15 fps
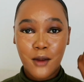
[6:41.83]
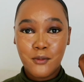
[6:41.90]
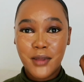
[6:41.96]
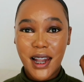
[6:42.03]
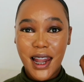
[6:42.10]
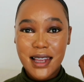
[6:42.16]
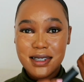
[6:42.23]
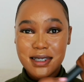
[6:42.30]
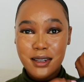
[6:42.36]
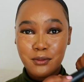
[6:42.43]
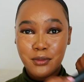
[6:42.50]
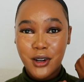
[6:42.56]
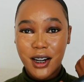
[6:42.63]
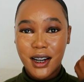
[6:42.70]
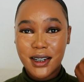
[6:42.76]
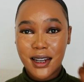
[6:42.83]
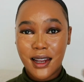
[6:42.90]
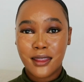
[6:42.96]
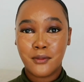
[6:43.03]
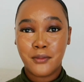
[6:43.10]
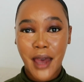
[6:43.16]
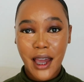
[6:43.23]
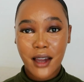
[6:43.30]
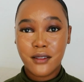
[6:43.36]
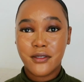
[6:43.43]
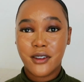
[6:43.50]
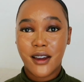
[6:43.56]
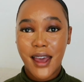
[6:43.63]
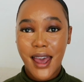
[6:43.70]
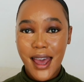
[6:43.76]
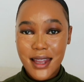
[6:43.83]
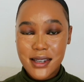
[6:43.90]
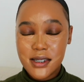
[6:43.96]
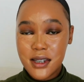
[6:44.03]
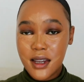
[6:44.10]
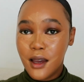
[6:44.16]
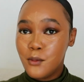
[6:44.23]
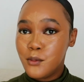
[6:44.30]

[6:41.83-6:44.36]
placing product at the back of your hand